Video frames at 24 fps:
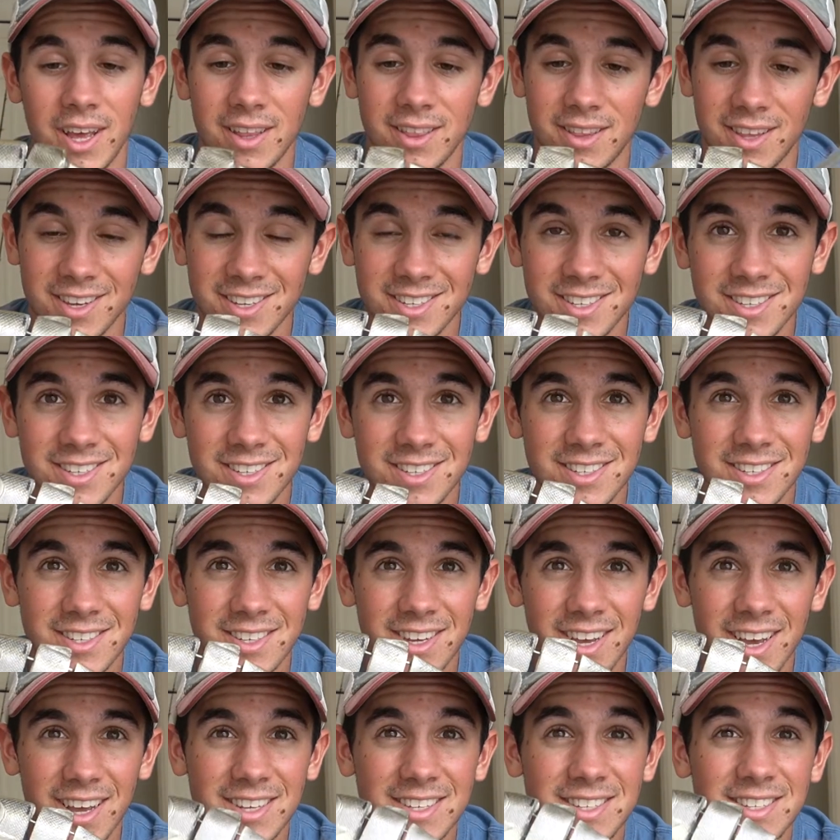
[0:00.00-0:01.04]
This is
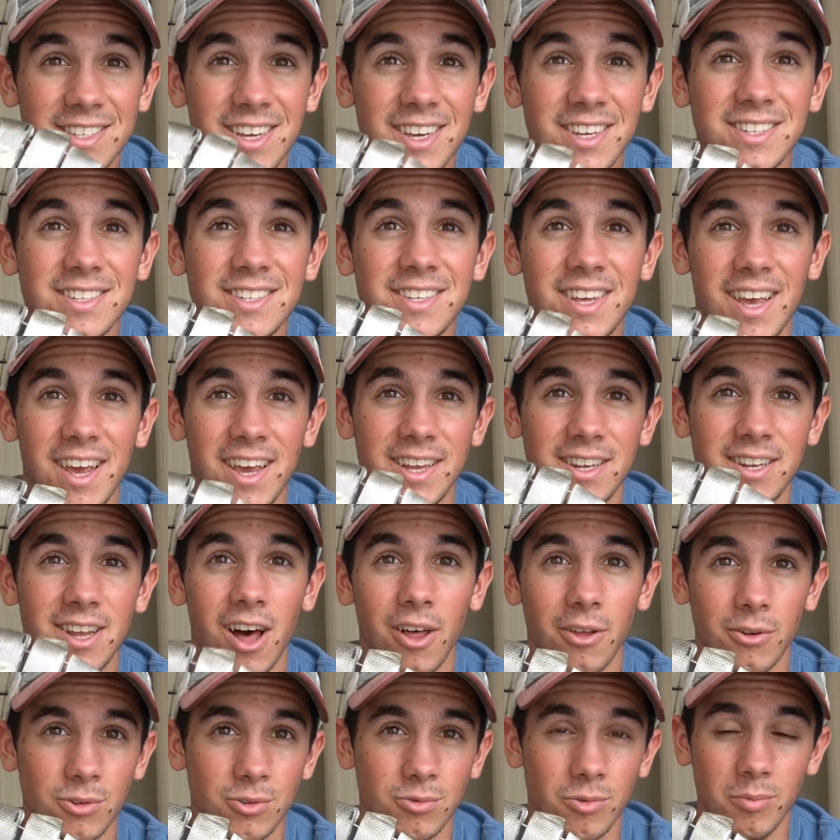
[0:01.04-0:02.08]

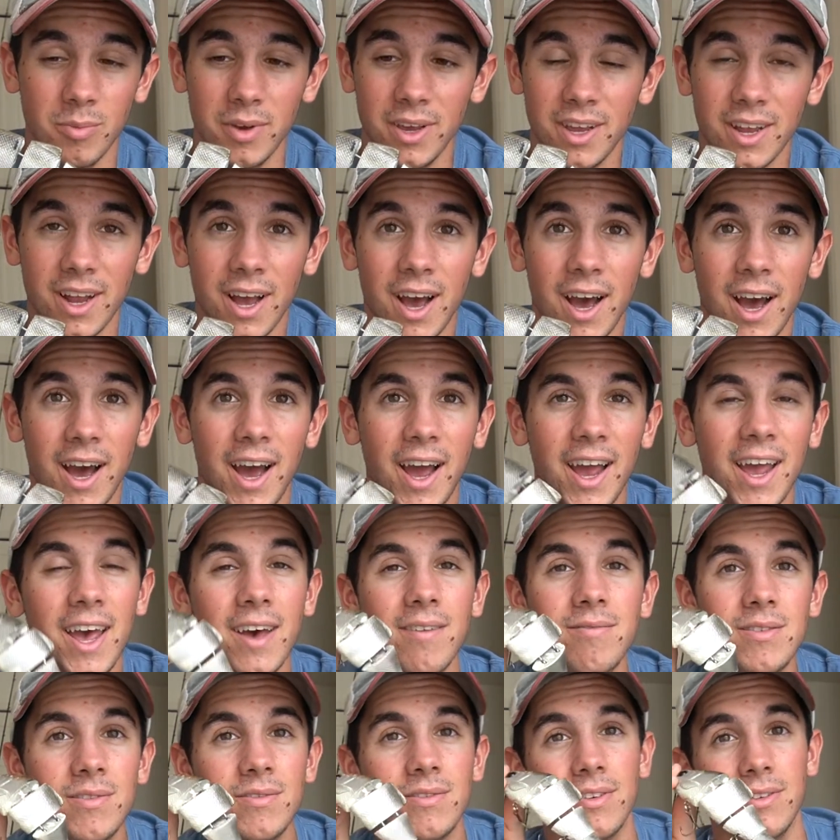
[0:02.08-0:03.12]
$68 swim bait. I
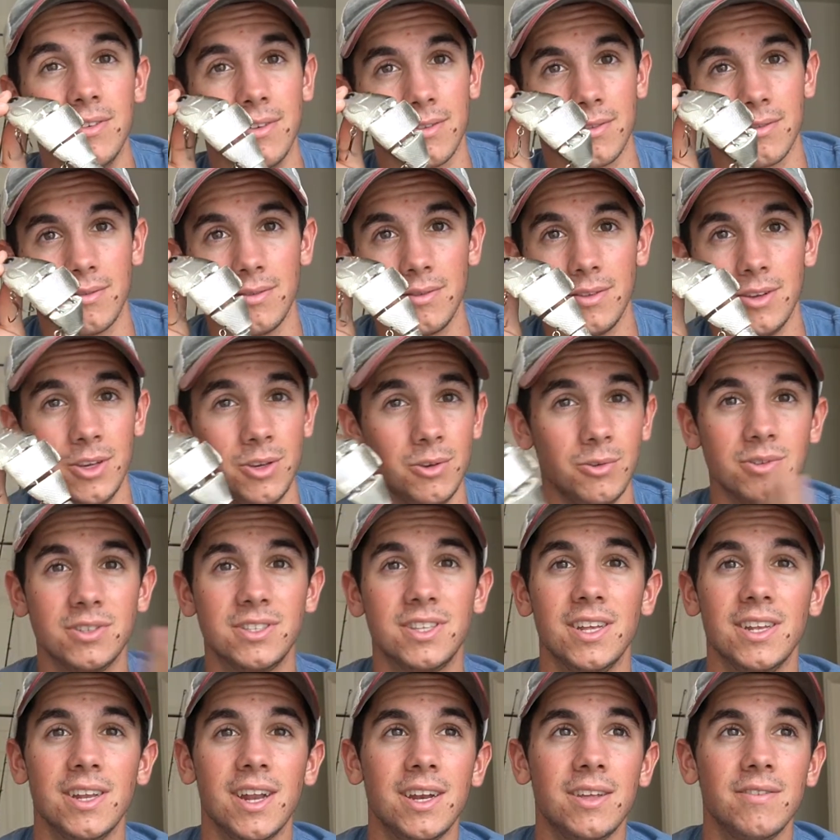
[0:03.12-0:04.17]
haven't even
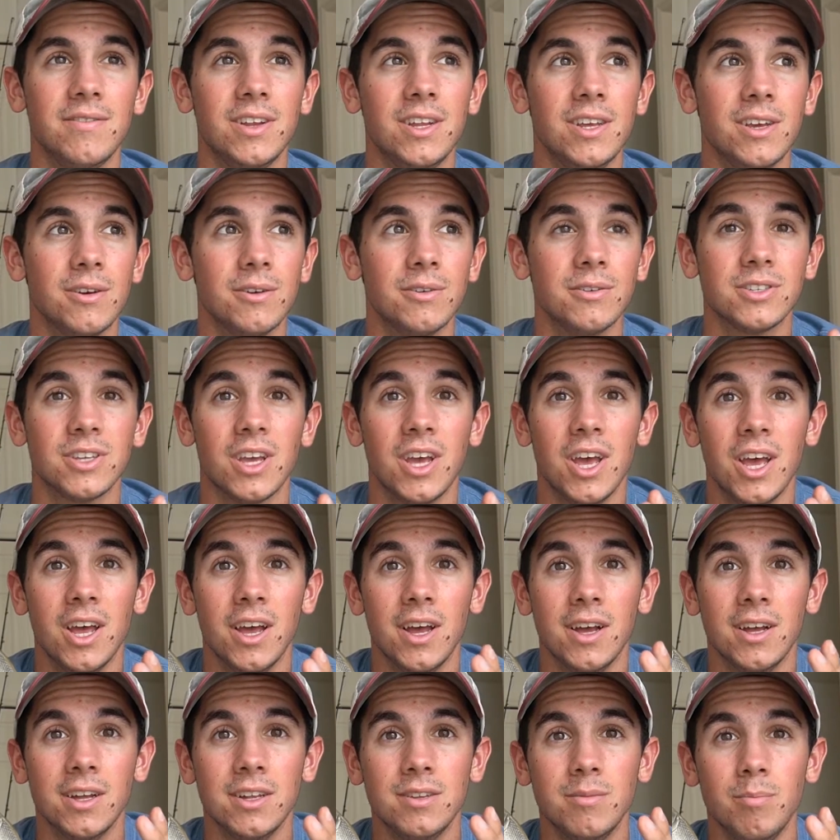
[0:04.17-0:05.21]
used it in any videos,
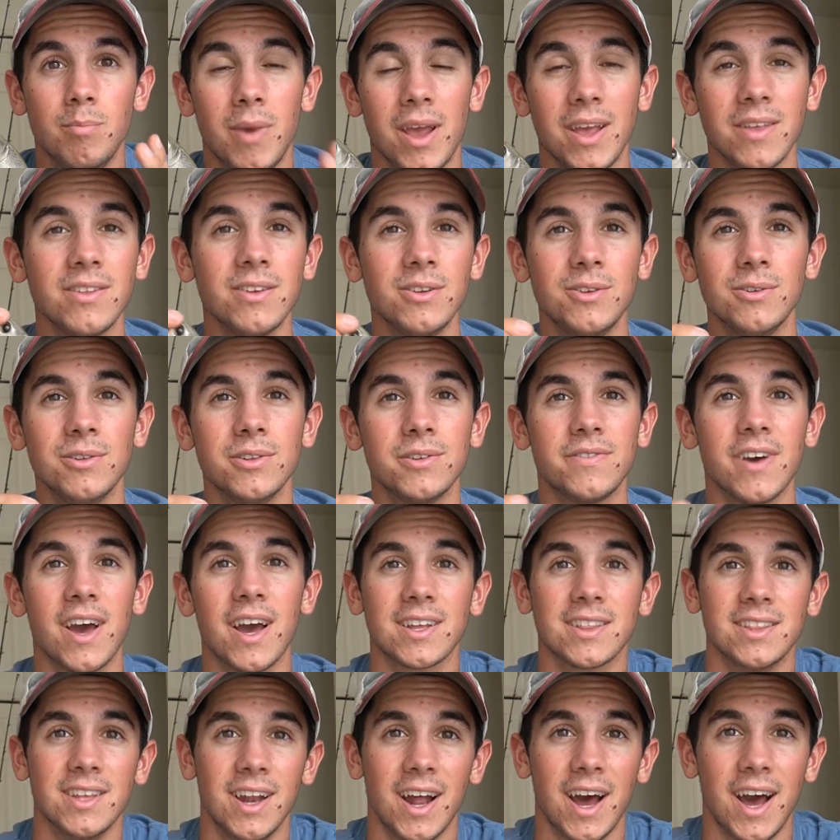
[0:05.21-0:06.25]
mainly due to the
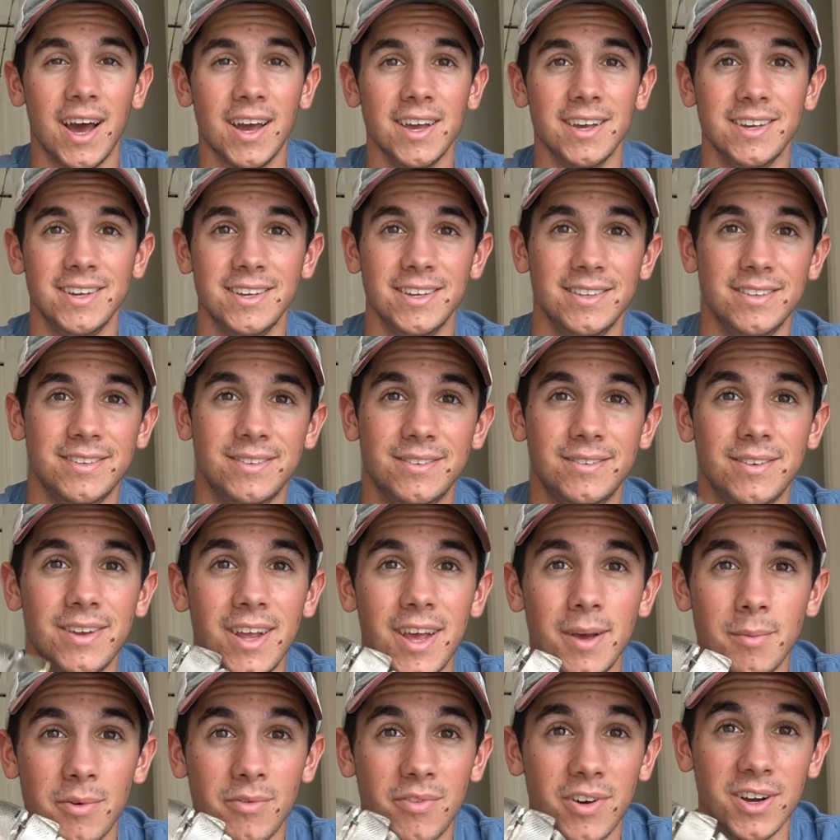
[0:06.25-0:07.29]
fact that I
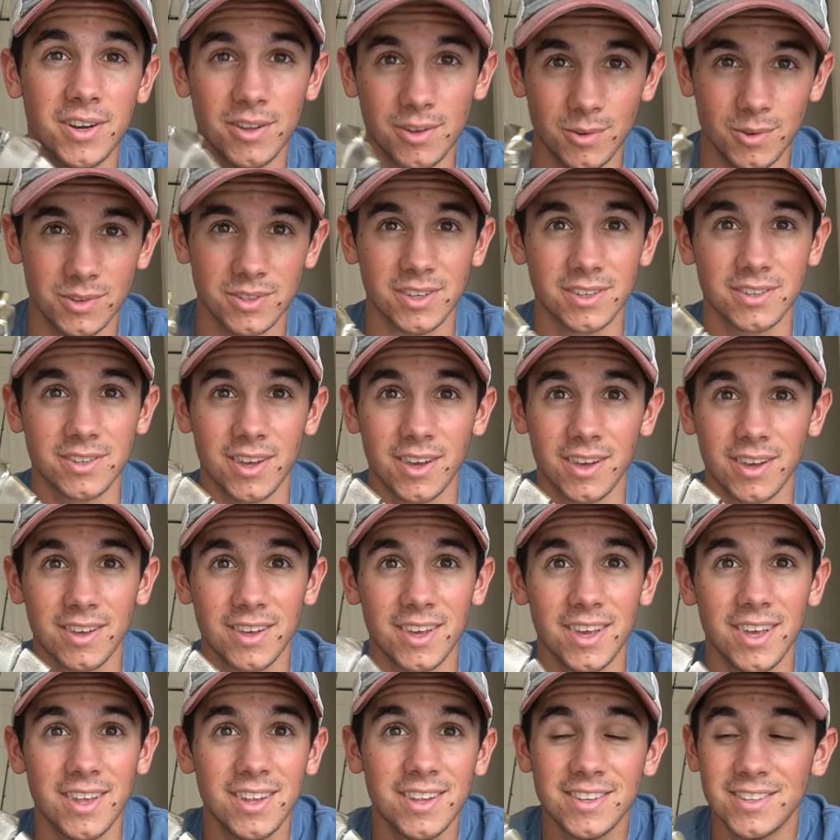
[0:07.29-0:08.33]
am afraid to use this thing.
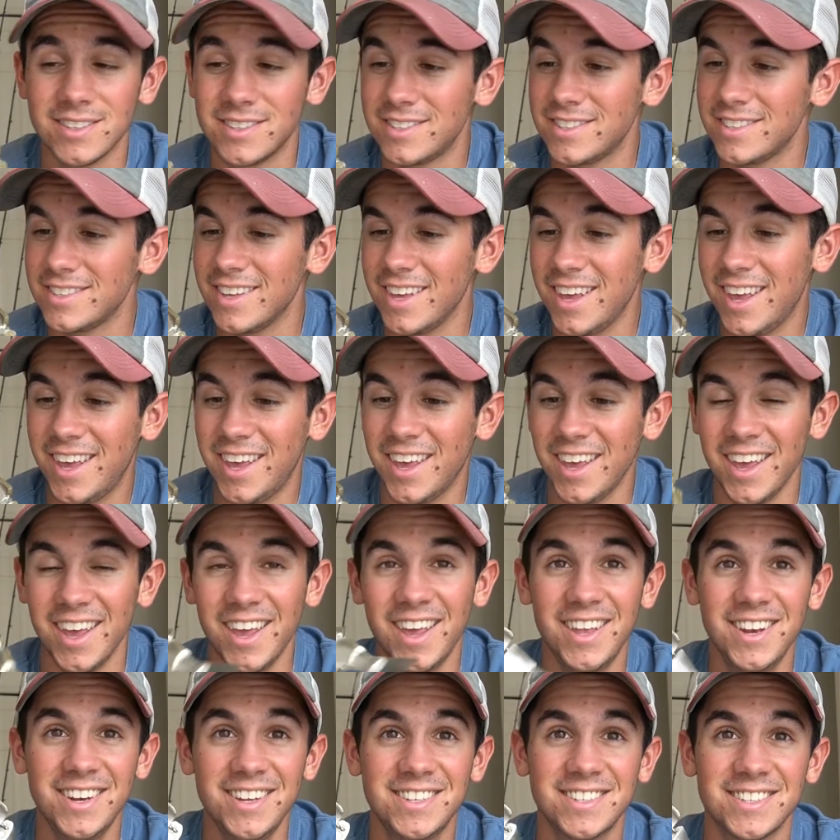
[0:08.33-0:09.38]
It is
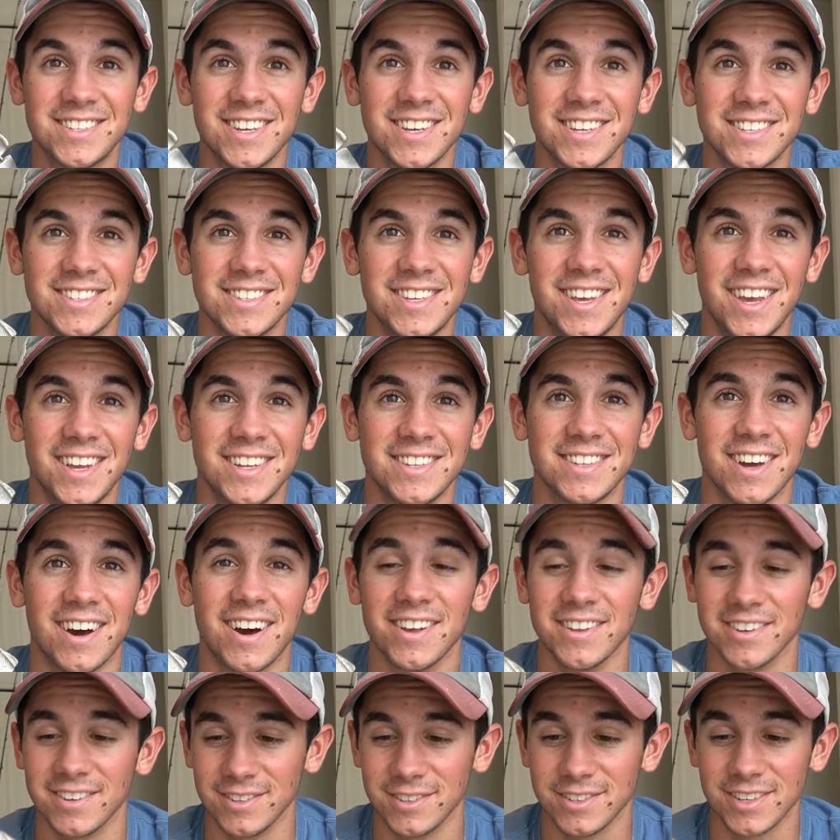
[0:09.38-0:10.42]

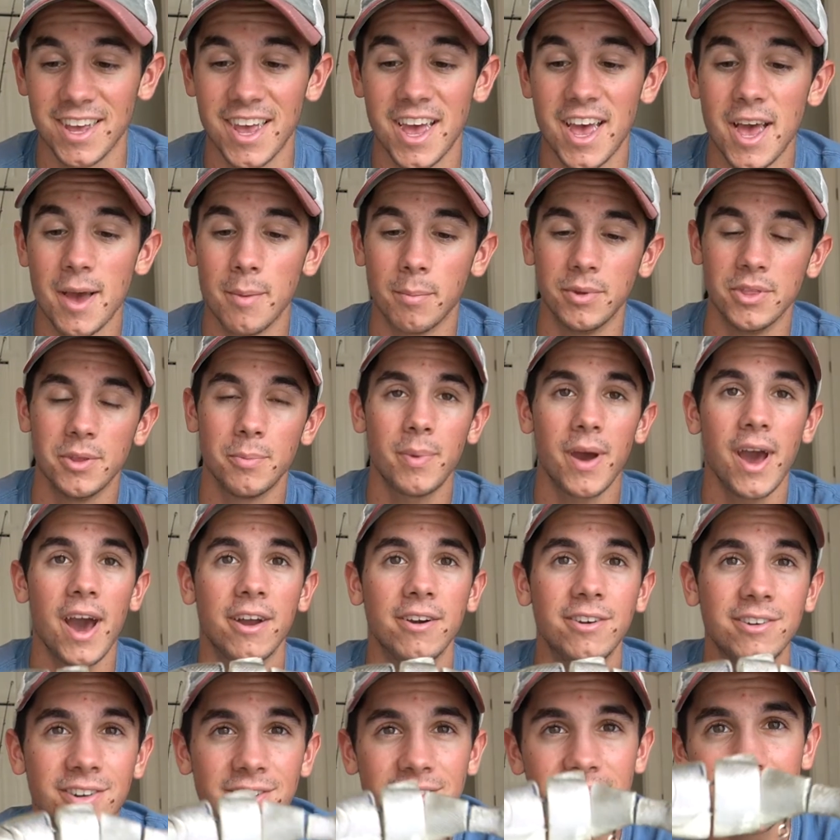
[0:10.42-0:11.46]
$68, but the
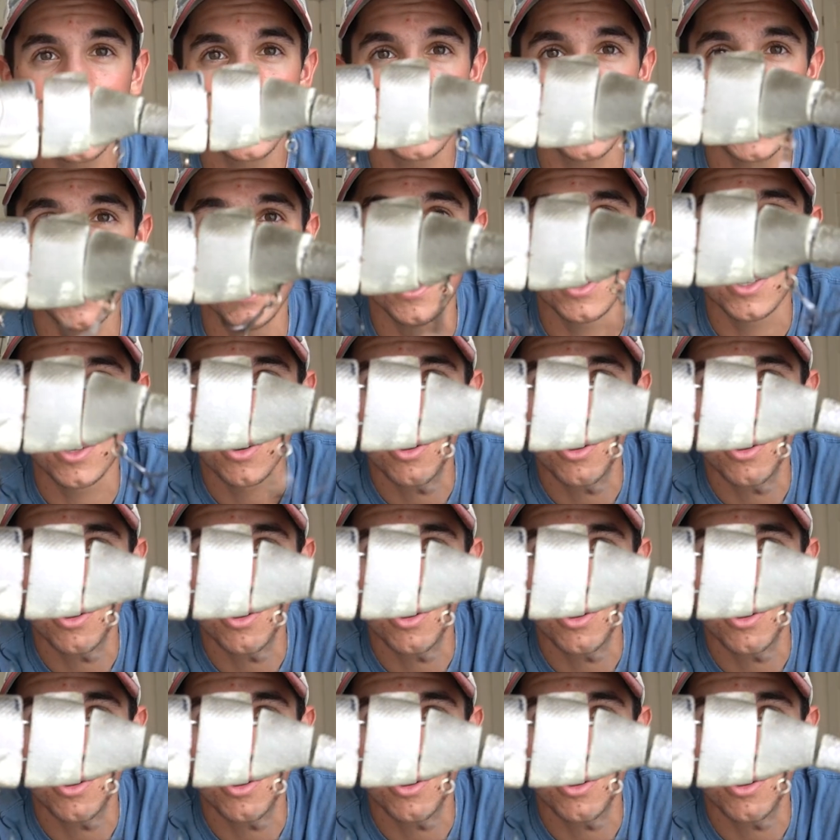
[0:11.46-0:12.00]
pattern on this, it is